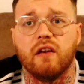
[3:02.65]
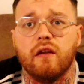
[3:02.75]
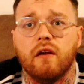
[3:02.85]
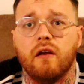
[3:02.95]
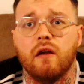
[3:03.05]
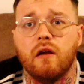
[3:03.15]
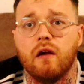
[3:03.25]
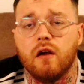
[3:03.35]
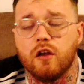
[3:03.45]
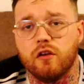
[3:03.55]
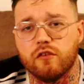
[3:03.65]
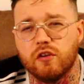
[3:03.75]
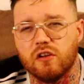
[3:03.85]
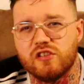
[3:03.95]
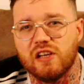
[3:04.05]
in.
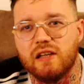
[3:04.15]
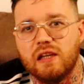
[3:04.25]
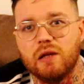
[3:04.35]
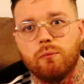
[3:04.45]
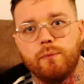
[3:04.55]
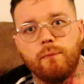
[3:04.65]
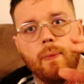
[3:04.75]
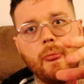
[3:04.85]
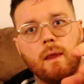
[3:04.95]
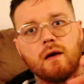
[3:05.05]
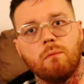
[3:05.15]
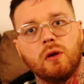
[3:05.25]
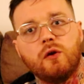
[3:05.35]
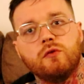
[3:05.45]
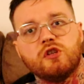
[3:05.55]
You'll have seen like a
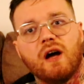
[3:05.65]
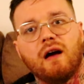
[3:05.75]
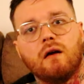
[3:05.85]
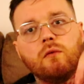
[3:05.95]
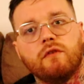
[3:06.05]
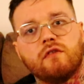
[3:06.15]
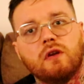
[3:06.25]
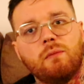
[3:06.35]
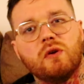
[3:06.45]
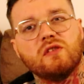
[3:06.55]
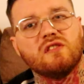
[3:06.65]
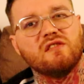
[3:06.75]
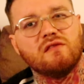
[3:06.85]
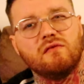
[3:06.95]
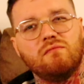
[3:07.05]
blue jar with clippers,
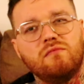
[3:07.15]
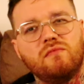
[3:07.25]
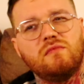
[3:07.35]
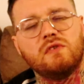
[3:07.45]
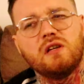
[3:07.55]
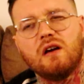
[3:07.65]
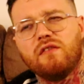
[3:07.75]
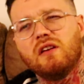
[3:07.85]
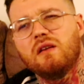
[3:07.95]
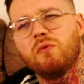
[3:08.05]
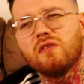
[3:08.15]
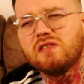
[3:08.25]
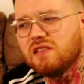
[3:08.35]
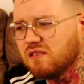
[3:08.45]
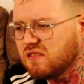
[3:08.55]
and I think they put the
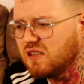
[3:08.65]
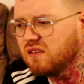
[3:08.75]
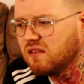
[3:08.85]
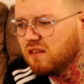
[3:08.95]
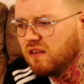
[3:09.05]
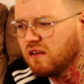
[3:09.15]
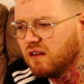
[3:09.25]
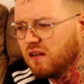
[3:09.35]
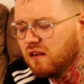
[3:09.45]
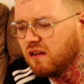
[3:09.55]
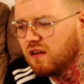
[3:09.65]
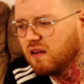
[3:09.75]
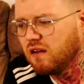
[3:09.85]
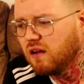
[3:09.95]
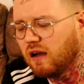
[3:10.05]
scissors in.
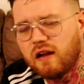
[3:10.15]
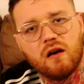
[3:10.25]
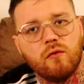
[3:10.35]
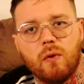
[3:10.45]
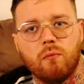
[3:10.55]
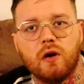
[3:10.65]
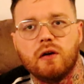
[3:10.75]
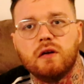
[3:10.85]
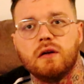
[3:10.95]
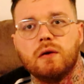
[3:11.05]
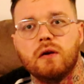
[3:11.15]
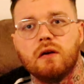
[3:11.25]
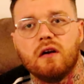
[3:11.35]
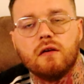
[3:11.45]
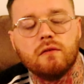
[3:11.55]
I can't remember.
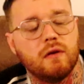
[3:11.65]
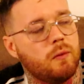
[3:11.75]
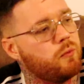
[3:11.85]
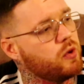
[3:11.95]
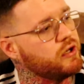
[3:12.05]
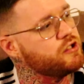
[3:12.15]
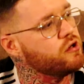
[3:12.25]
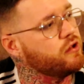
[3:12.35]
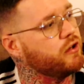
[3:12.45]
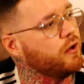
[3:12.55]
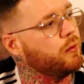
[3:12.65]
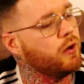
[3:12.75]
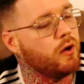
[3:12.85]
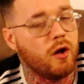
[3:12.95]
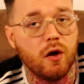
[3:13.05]
I'm pretty sure they do.
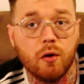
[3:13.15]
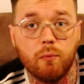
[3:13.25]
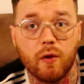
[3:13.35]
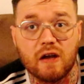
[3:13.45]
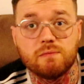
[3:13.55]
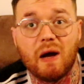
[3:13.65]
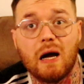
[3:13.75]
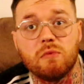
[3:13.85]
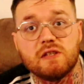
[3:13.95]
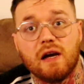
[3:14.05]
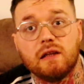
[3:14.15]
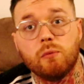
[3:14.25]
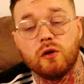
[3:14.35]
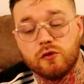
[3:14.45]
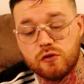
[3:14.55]
But that's barbicide, the
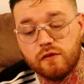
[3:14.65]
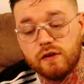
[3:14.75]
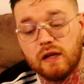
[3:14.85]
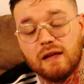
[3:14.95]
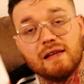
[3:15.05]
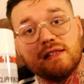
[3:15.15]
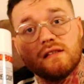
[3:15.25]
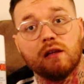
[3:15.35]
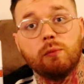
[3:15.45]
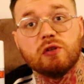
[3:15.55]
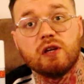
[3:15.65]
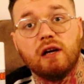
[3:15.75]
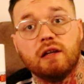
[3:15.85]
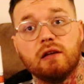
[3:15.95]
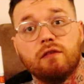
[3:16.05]
blue stuff, and then this is
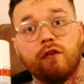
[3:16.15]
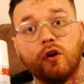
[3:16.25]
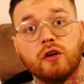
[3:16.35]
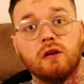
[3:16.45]
clipicide for your